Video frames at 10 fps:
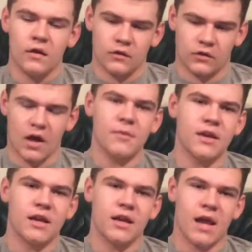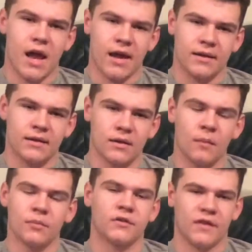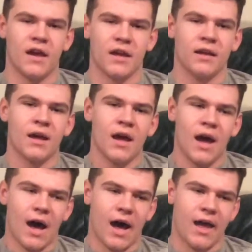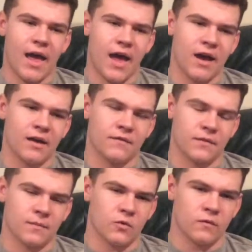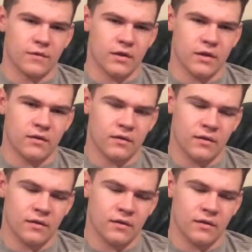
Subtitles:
So coming in at number 10, I have the movie